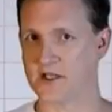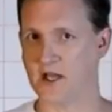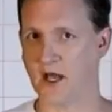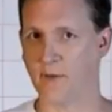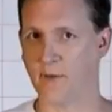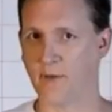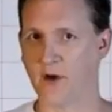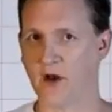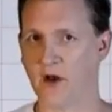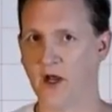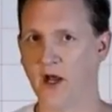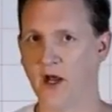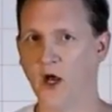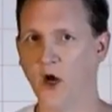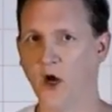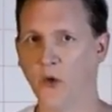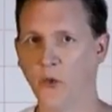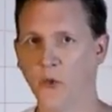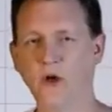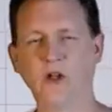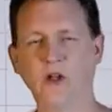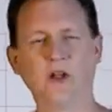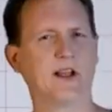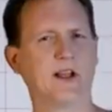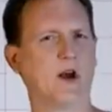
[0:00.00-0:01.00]
step
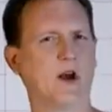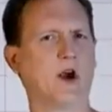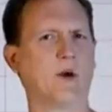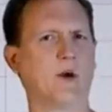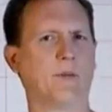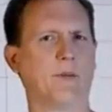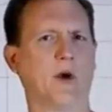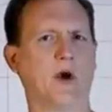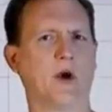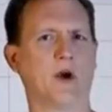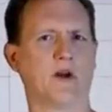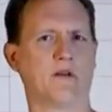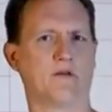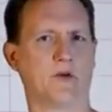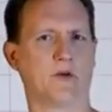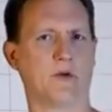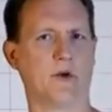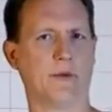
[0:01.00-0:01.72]
really are part of the